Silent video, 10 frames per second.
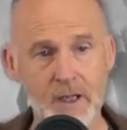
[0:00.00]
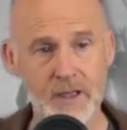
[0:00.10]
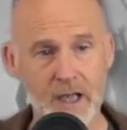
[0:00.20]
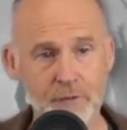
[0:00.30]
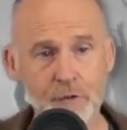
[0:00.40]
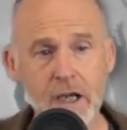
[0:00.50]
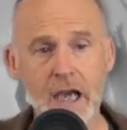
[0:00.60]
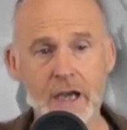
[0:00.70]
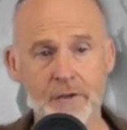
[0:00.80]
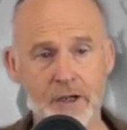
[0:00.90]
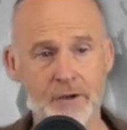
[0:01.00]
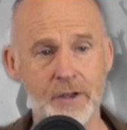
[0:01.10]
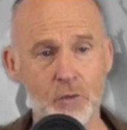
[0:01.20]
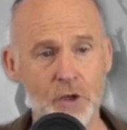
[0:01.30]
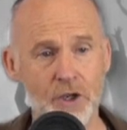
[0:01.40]
in every area
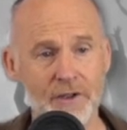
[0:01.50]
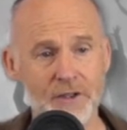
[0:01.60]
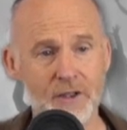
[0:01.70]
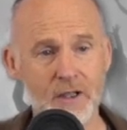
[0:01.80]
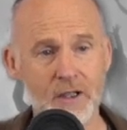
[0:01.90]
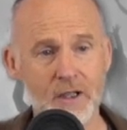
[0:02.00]
in the Word.